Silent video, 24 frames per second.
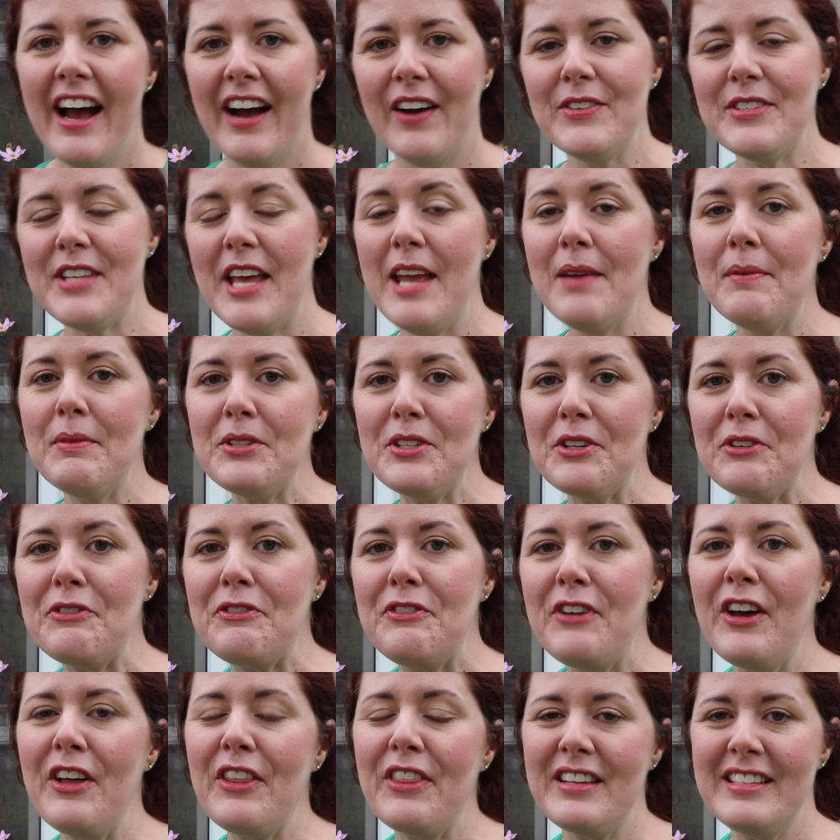I was able to
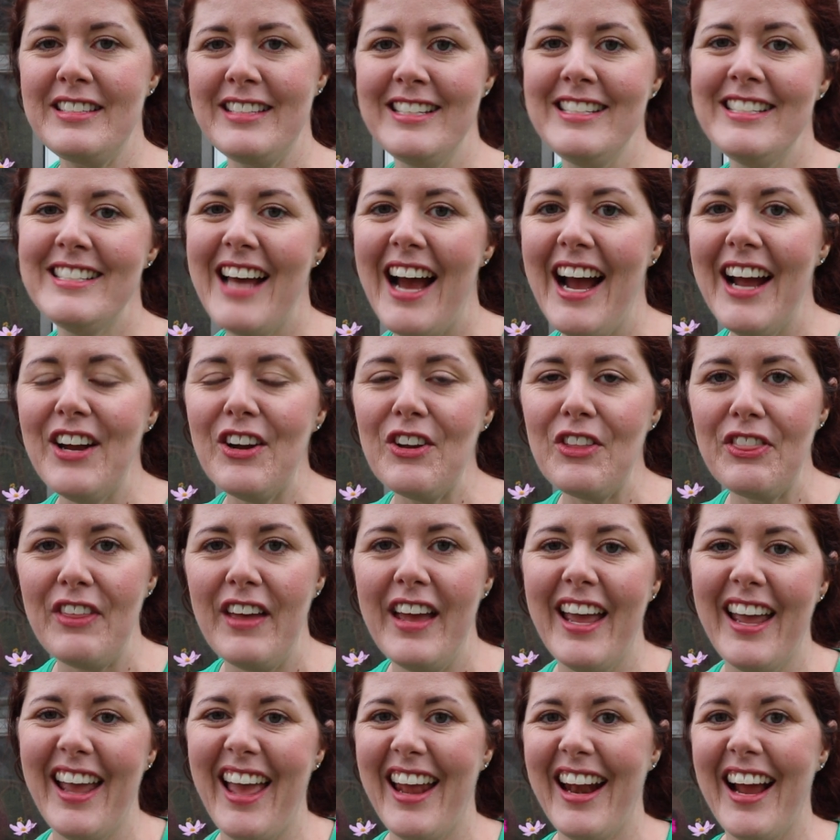fill this entire
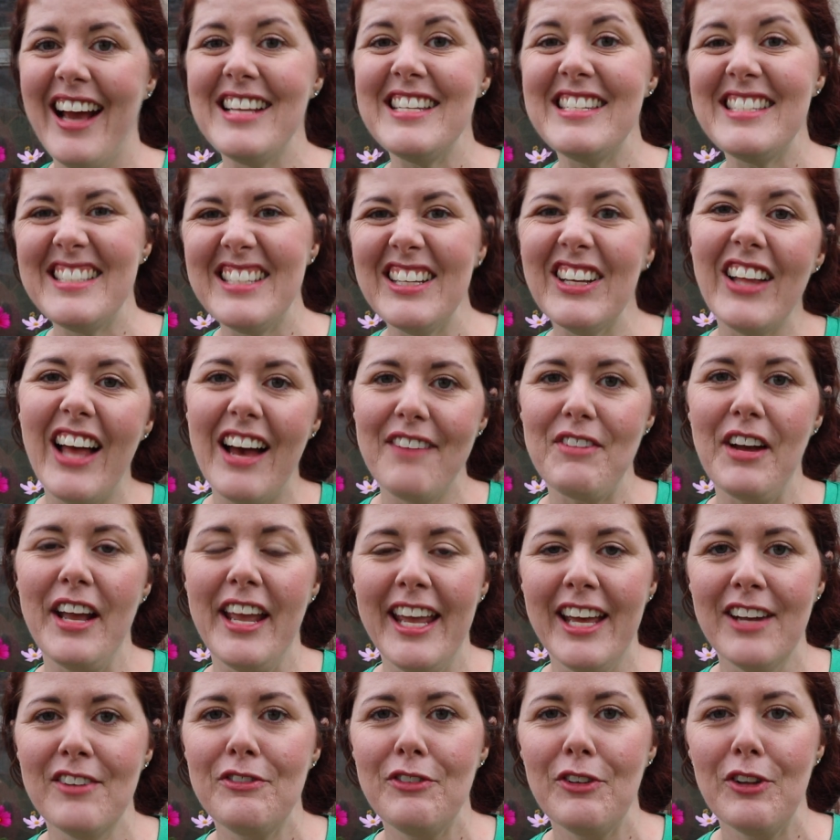thing, and I still have a
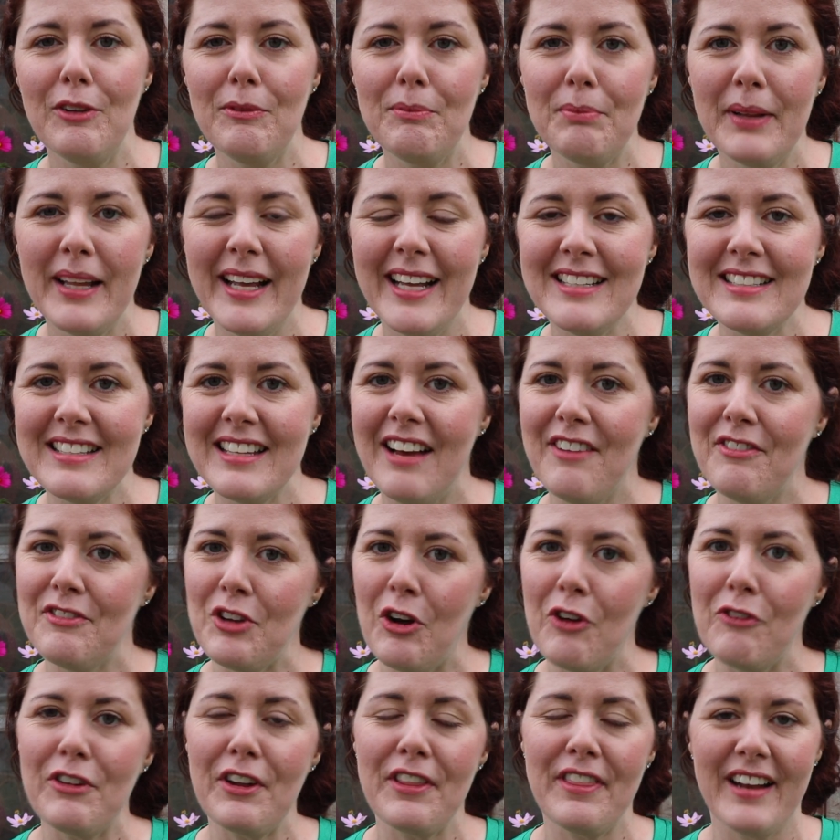handful of plants left
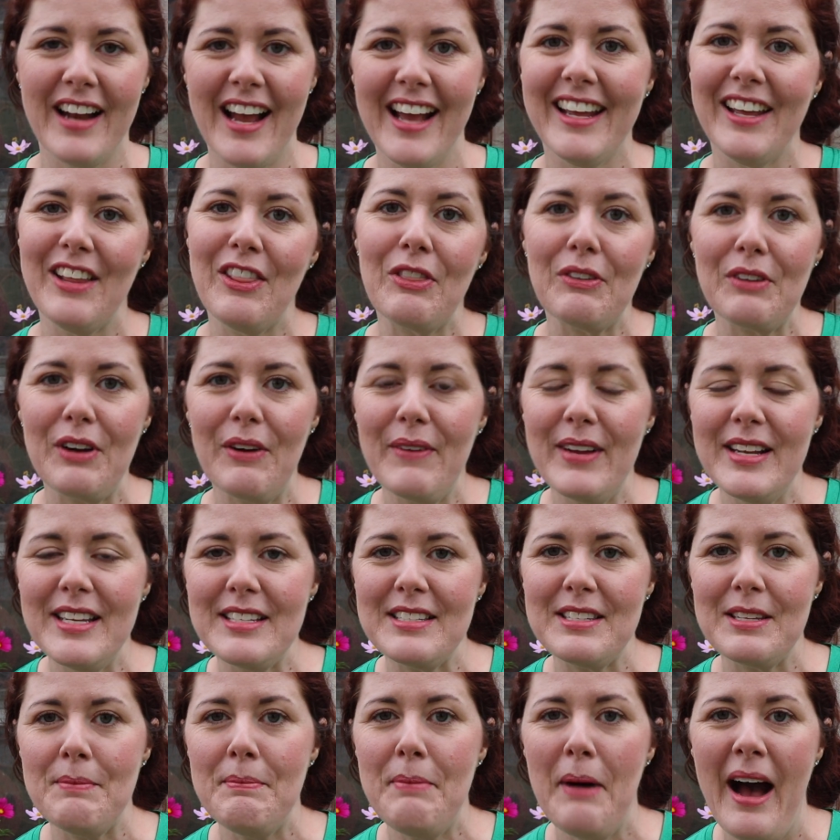over that I can throw
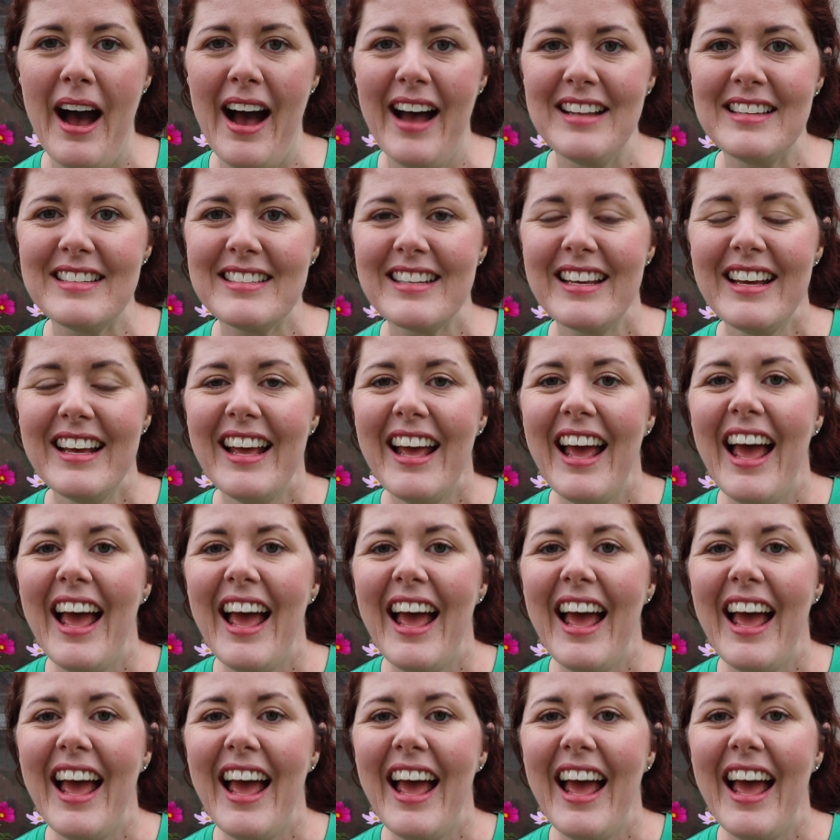into some pots.